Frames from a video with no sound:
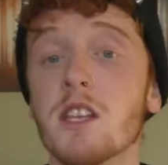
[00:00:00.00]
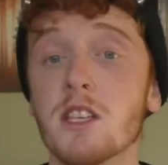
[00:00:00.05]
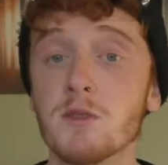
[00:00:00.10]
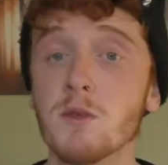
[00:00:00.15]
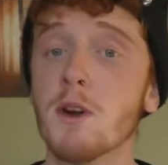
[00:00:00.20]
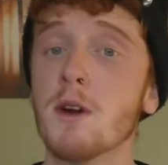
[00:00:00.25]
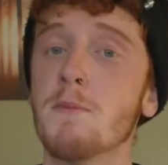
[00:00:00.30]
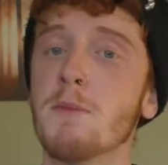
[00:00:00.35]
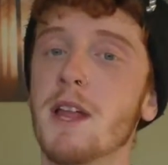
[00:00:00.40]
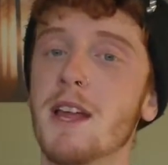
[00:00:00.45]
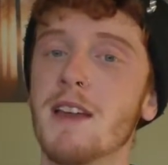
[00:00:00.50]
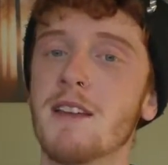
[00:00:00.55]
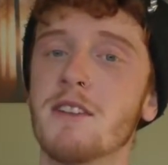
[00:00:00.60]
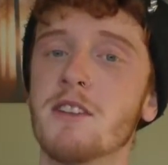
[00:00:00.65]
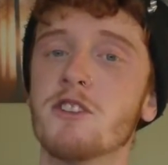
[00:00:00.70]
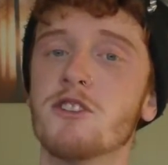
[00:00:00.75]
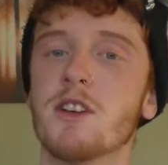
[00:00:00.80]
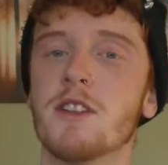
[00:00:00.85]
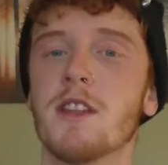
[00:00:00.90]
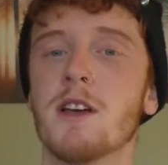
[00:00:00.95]
these were a play on
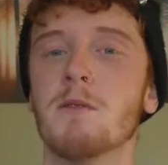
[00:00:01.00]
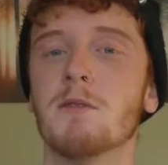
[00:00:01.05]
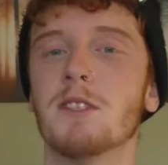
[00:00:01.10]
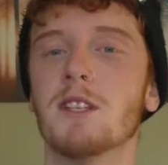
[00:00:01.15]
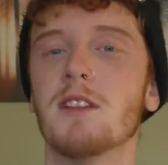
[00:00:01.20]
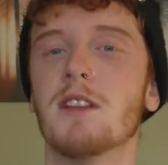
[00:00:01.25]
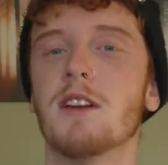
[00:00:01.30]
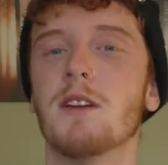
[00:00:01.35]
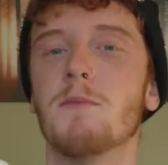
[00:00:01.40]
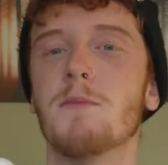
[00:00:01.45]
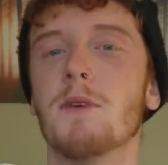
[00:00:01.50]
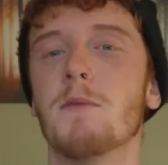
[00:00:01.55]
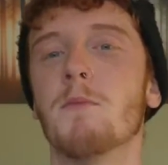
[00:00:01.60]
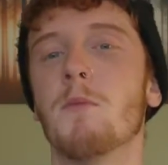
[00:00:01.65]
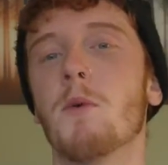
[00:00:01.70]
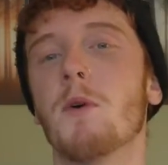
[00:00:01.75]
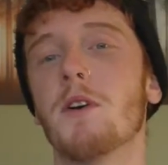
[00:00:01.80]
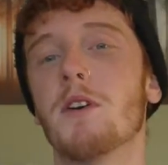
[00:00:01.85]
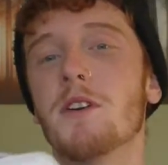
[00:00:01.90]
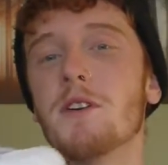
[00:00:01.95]
the trend that was a little bit
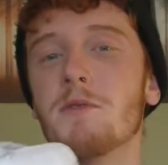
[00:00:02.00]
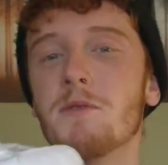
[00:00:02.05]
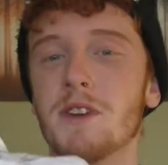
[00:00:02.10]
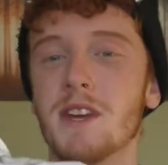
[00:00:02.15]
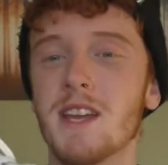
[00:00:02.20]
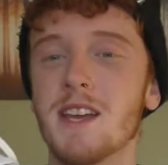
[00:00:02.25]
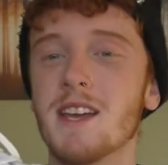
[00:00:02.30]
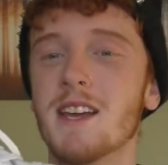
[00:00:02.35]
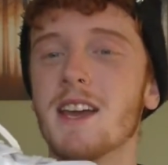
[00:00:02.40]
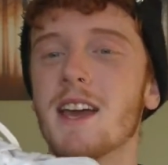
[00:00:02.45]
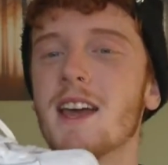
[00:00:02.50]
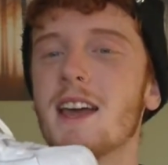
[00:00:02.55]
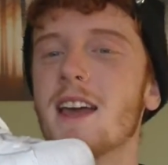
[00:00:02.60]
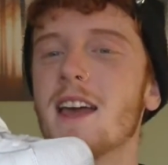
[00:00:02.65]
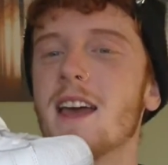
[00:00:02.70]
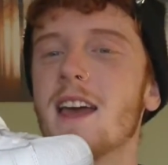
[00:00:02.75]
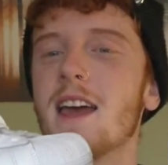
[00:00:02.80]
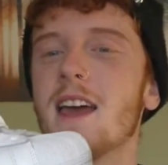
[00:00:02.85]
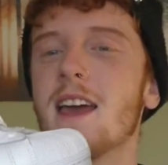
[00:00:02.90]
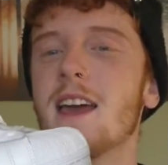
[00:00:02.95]
more unique
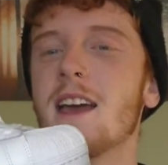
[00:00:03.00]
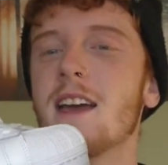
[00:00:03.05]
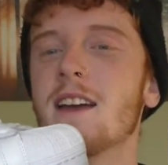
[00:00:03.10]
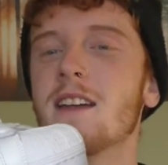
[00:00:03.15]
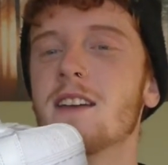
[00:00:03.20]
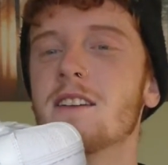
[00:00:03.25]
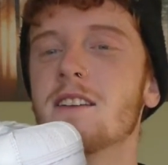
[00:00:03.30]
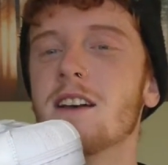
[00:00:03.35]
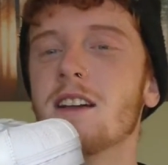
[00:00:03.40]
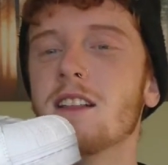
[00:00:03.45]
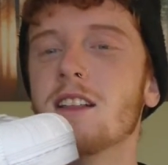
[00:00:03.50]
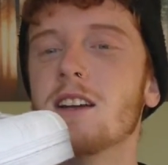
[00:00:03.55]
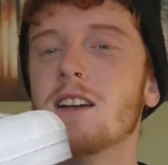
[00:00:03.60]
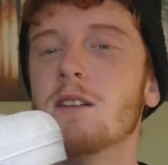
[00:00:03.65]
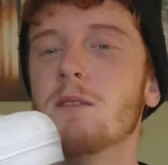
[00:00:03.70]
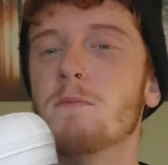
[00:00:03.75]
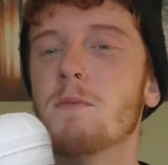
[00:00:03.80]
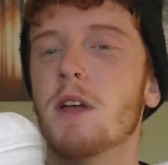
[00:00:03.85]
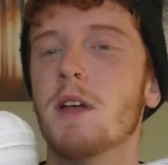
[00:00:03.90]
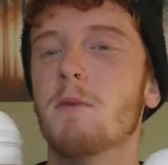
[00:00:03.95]
and a
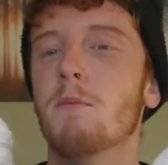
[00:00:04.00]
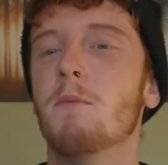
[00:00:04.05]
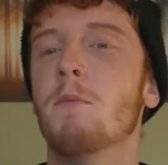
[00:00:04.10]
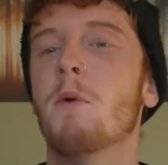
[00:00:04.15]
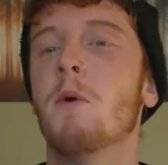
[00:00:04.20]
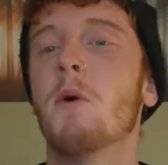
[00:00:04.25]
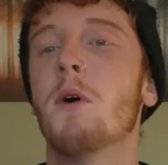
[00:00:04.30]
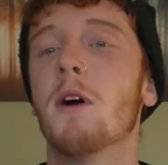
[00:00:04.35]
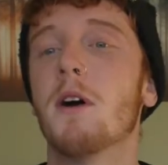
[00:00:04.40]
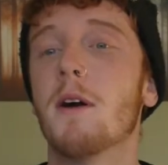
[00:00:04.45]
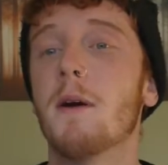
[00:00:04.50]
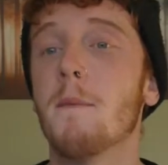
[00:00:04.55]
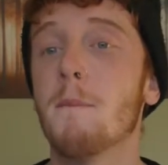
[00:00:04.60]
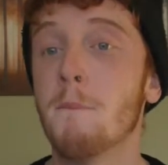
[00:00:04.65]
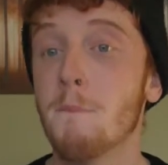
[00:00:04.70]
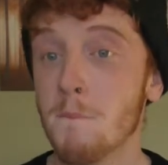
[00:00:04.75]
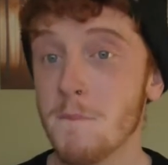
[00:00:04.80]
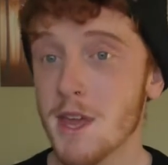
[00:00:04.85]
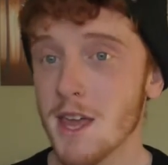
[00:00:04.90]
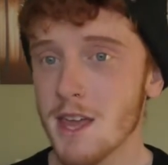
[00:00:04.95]
little bit more
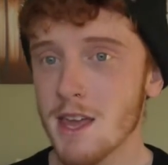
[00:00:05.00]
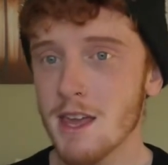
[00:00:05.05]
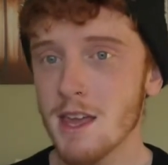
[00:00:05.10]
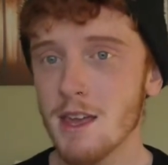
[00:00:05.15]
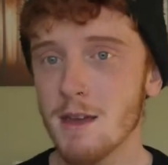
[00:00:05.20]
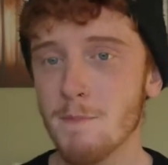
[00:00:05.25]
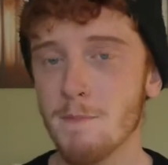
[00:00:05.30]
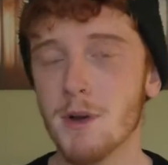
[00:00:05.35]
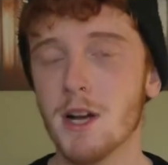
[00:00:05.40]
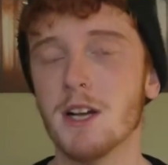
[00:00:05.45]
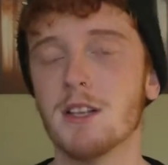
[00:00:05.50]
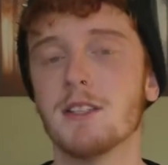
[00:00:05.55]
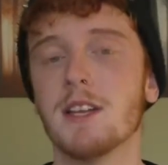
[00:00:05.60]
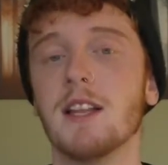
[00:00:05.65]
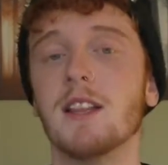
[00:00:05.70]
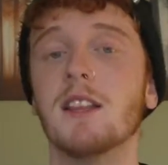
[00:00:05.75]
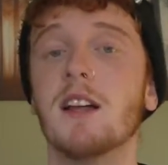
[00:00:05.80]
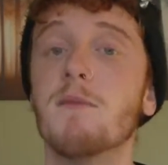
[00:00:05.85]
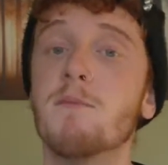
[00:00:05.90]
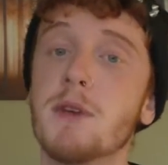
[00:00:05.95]
me because
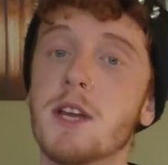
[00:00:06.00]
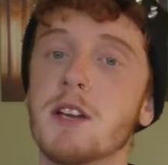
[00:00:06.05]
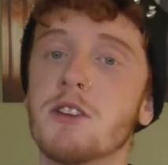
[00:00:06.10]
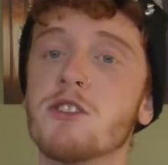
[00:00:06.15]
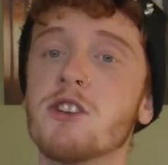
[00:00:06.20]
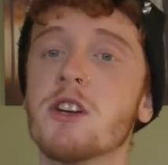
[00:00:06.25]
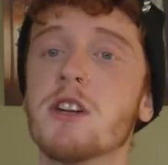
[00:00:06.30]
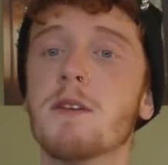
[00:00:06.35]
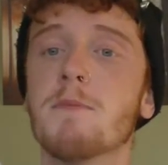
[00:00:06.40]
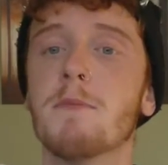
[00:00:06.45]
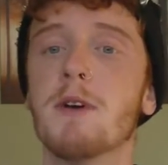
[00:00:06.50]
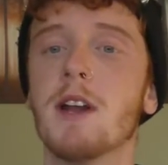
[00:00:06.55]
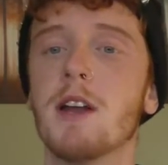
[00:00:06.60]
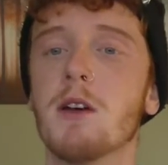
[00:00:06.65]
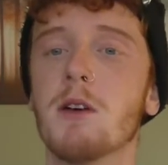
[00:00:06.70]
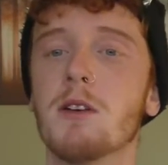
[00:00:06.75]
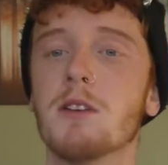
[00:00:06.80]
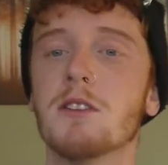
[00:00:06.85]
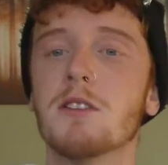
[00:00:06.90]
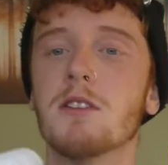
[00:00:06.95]
I love being trendy, but I
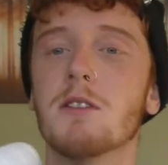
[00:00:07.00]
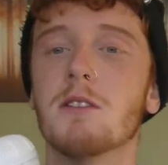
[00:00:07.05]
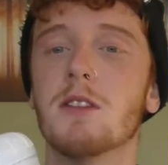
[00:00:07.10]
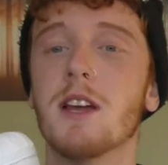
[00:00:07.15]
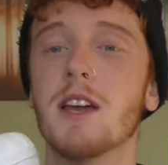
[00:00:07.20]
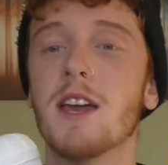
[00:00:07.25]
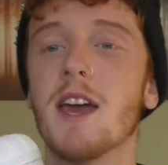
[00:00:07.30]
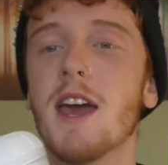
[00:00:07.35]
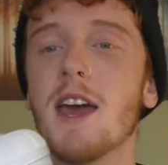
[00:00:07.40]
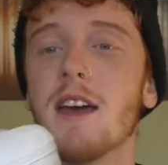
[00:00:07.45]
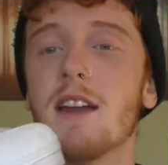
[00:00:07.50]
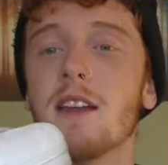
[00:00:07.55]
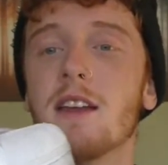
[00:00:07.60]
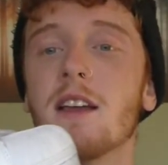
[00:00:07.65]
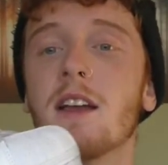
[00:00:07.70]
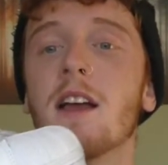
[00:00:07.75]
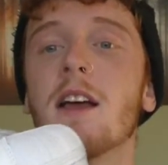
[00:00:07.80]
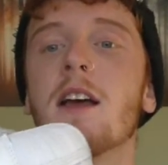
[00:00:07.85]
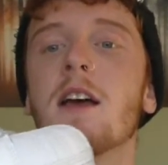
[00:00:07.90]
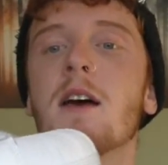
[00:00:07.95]
also like
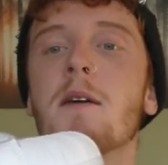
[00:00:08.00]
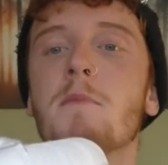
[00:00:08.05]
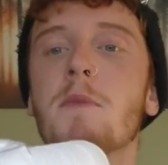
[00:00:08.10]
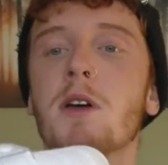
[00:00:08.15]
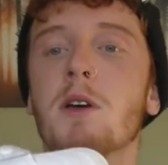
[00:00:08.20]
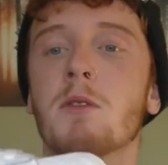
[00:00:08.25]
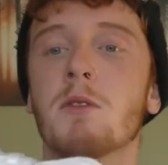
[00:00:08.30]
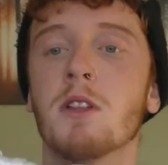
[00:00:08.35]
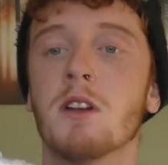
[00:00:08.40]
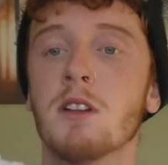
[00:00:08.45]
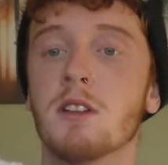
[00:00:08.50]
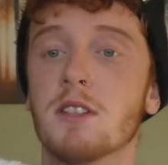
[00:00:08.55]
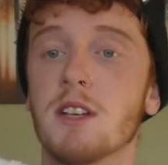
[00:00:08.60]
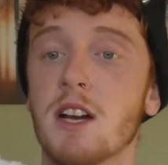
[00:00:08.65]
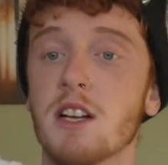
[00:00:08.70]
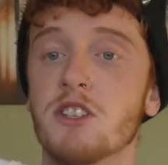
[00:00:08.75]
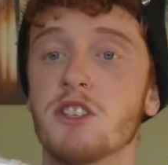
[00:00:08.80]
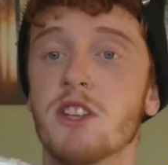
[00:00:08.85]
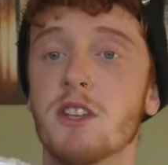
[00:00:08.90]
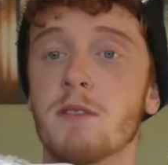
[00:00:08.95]
adding my own little
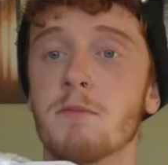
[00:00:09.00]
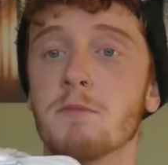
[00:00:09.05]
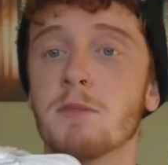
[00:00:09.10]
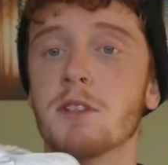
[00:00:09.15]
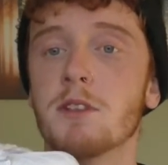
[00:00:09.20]
touch to them.